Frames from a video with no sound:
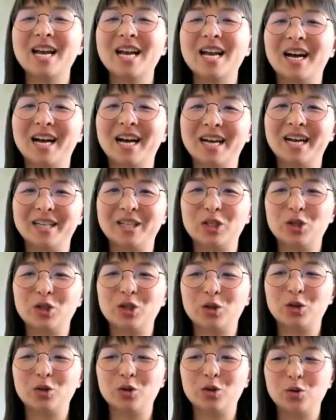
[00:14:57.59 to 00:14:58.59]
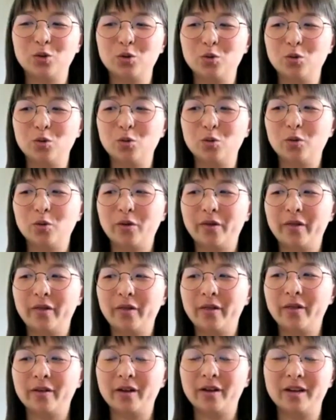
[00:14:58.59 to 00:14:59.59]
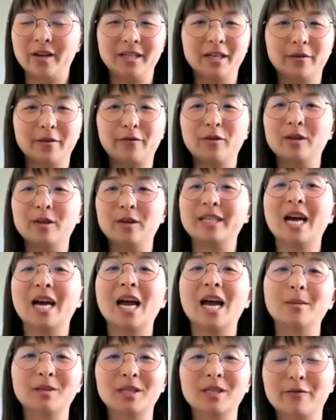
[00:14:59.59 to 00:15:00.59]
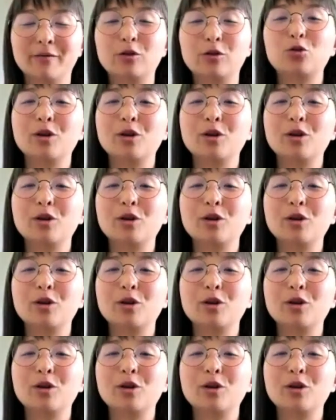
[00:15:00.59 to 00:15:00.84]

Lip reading: to the different types of